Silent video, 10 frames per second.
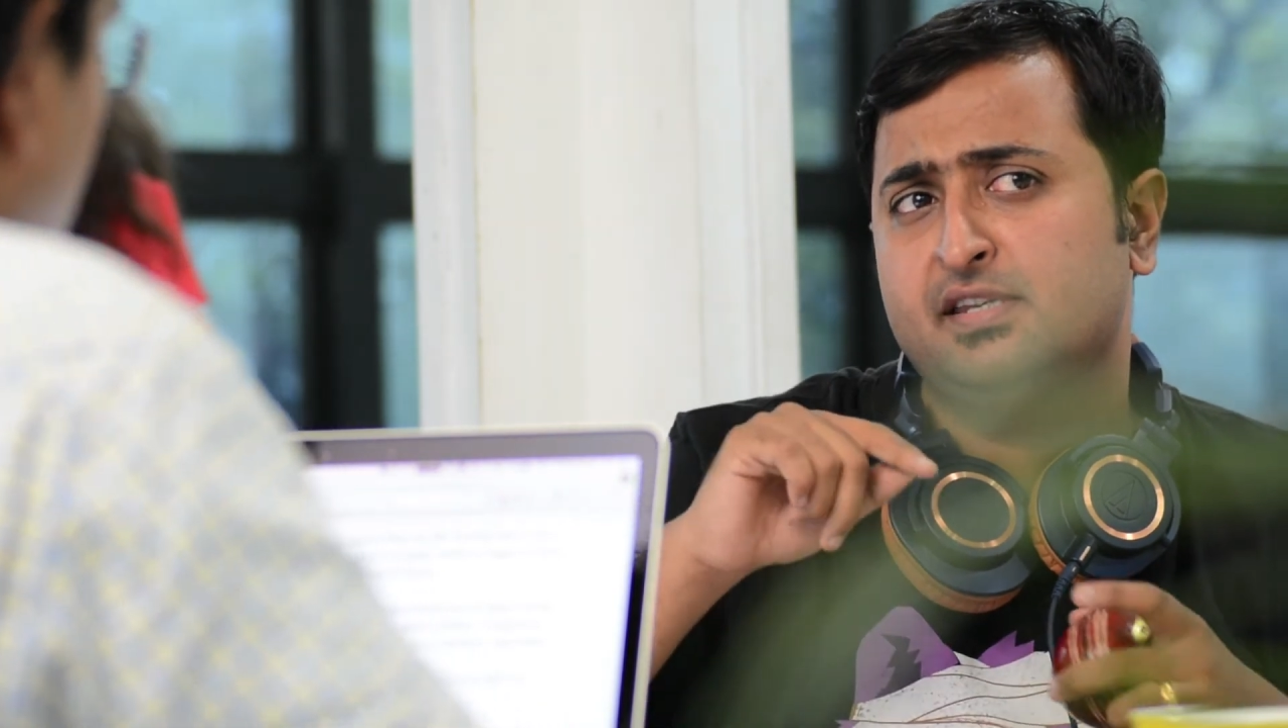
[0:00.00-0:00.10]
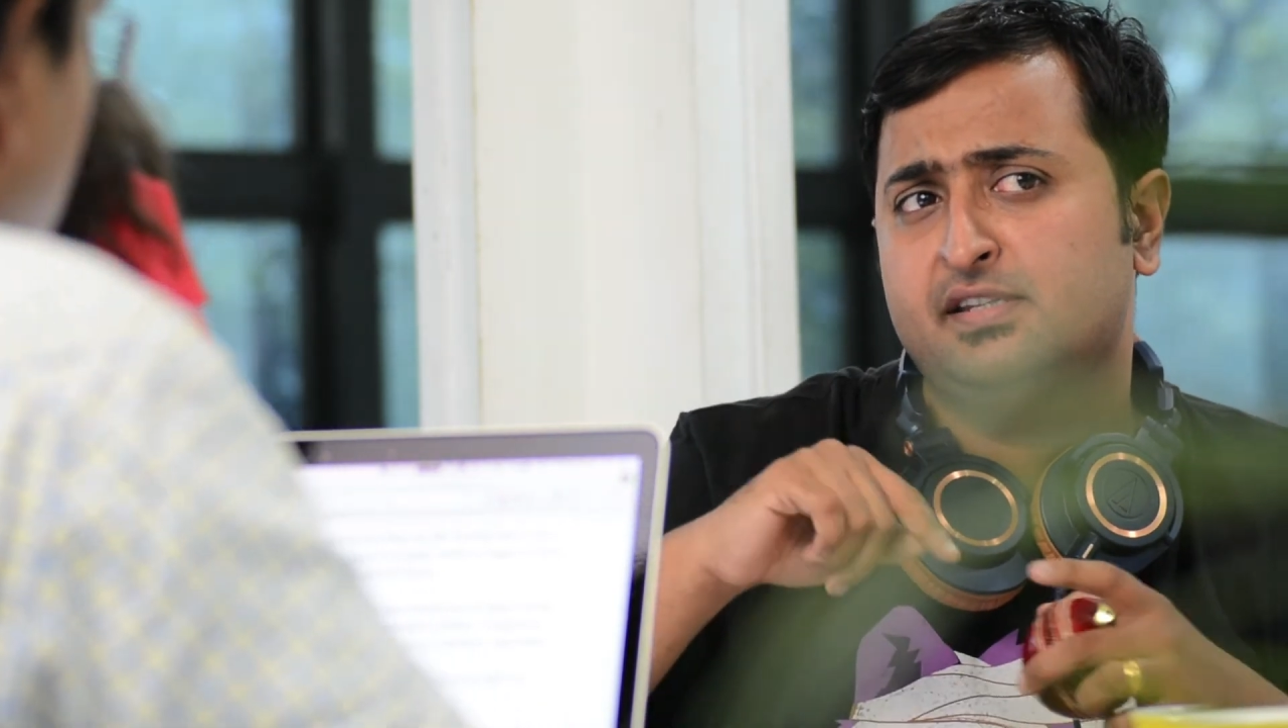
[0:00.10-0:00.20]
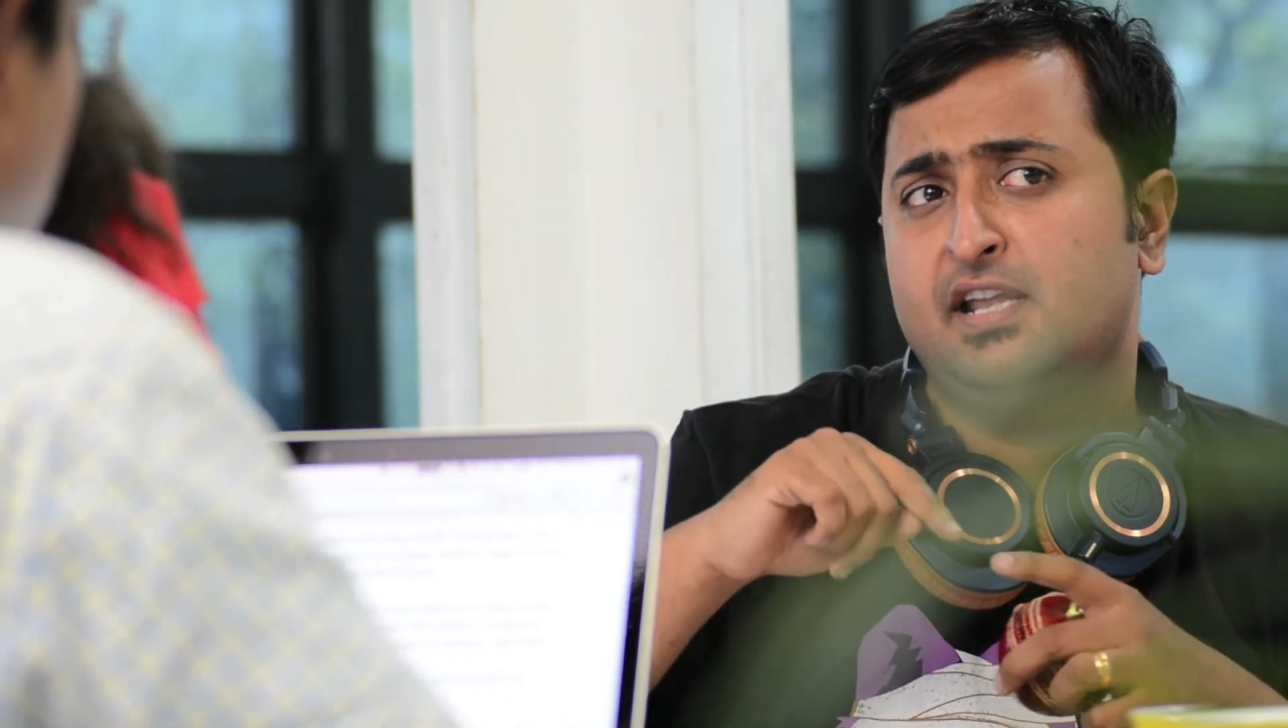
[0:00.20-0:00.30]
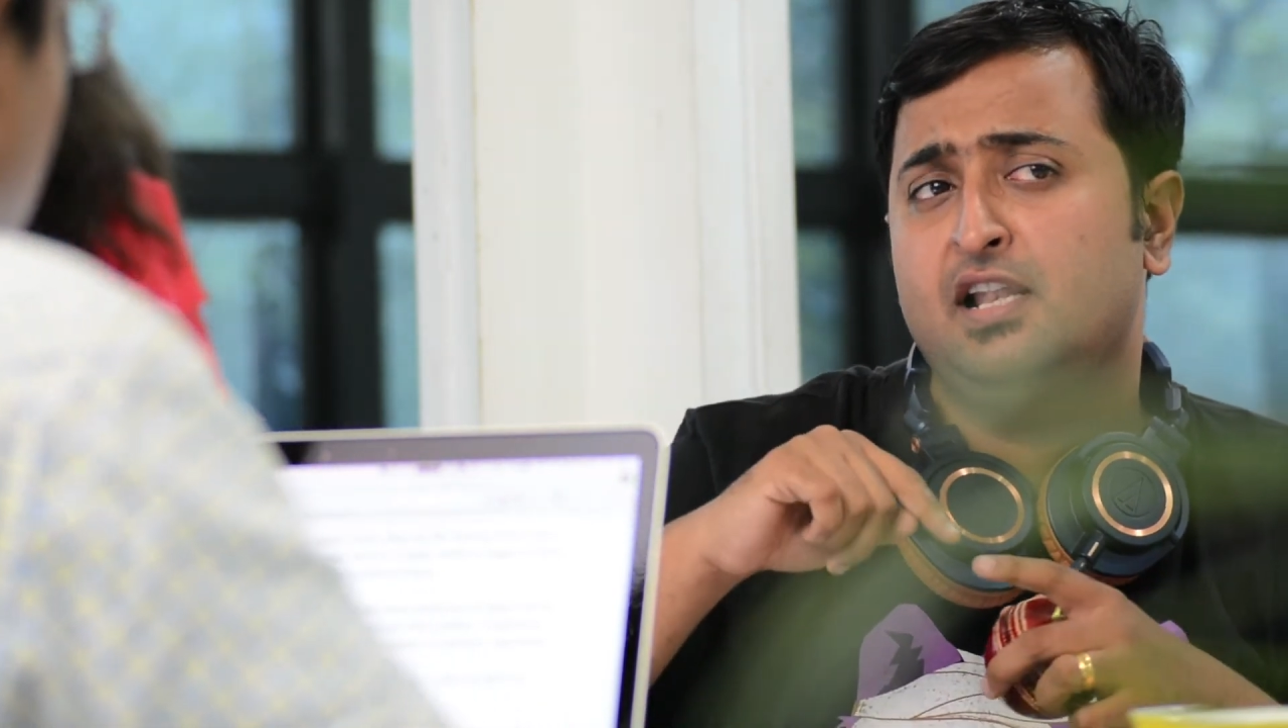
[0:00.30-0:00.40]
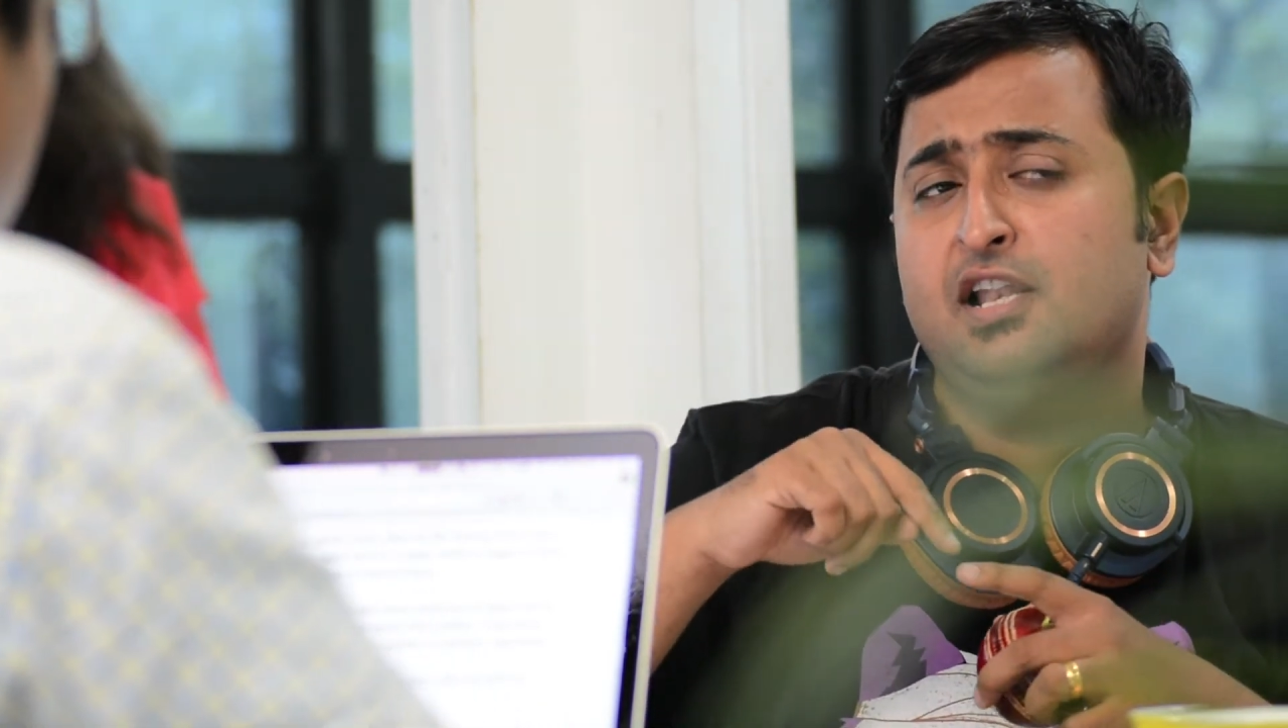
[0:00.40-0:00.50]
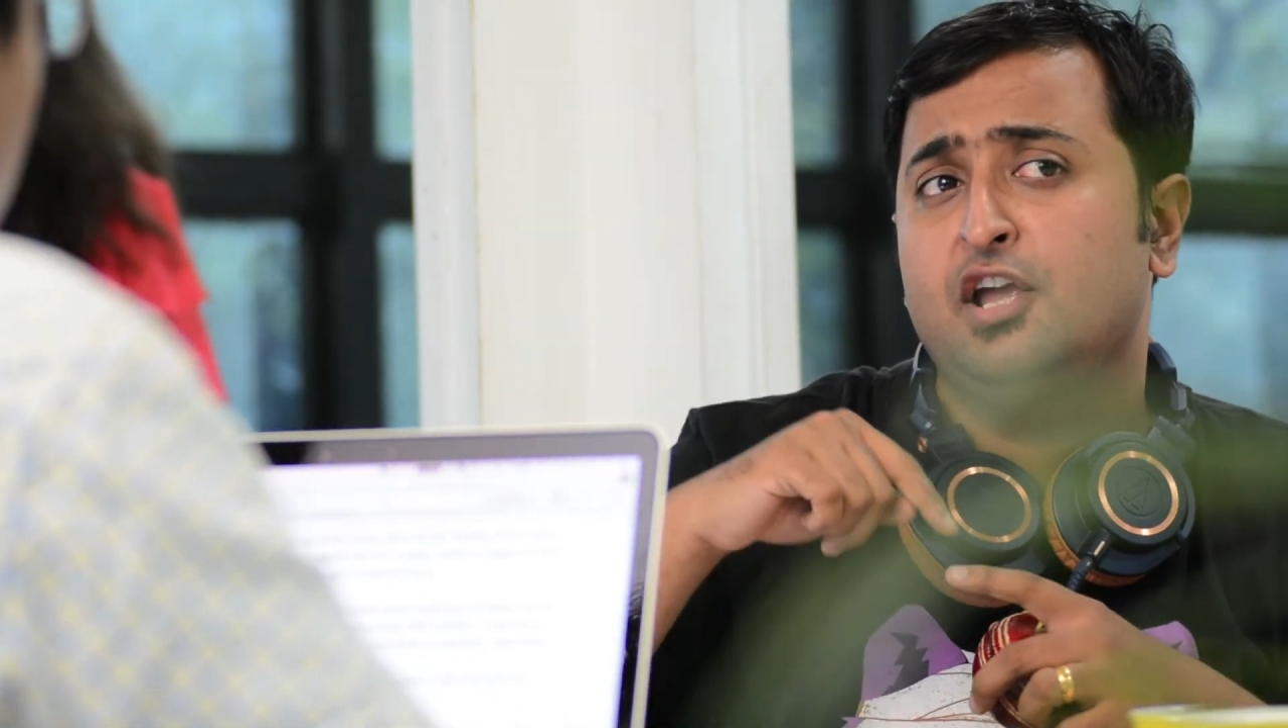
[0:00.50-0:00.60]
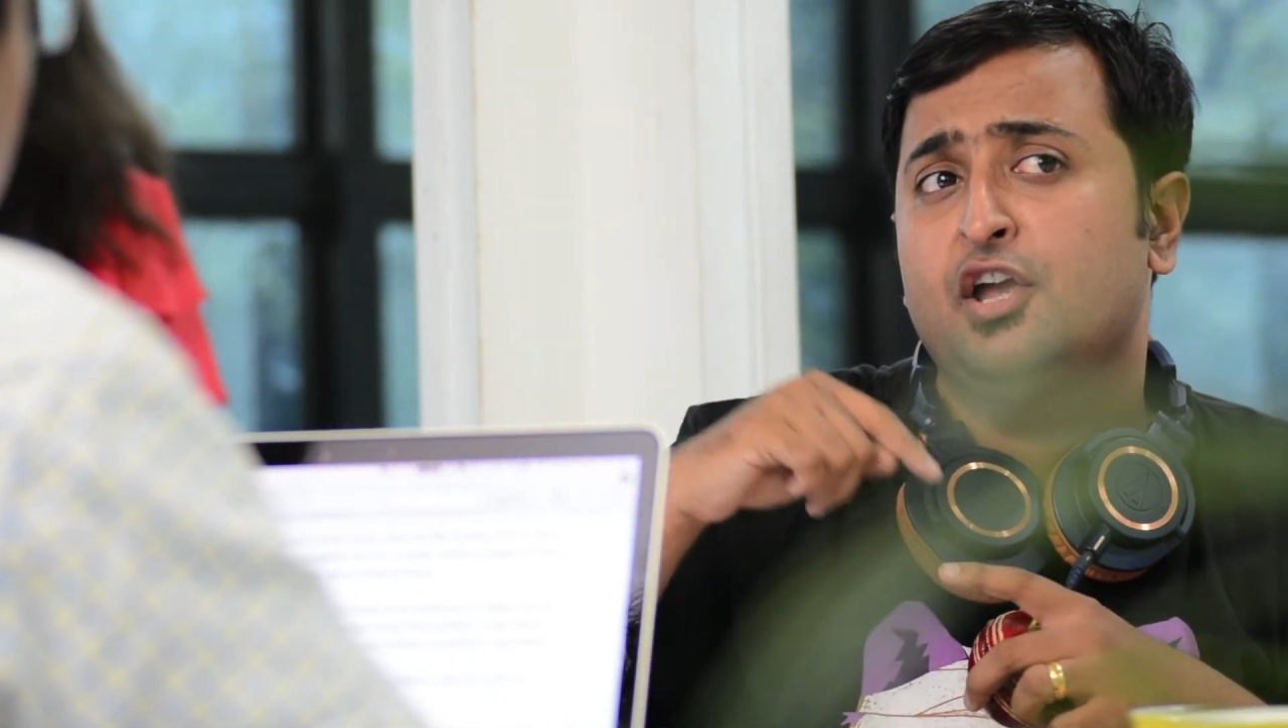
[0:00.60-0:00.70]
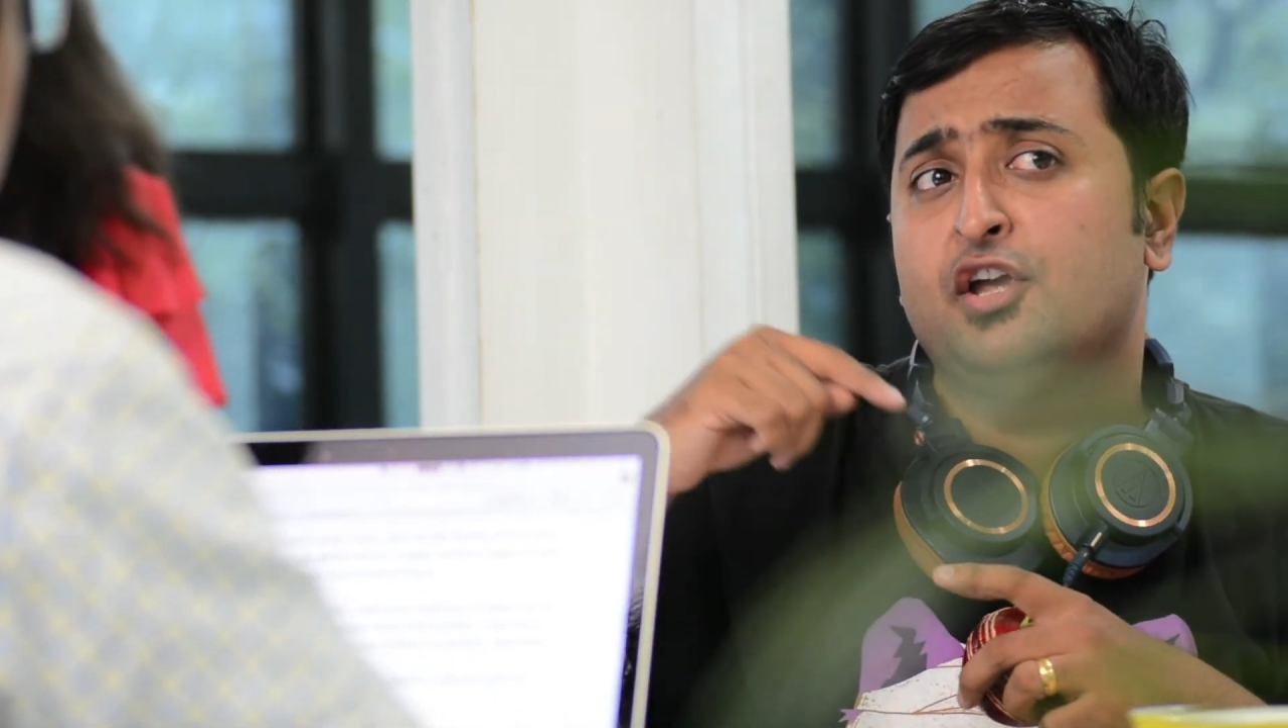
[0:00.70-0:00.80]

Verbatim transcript: still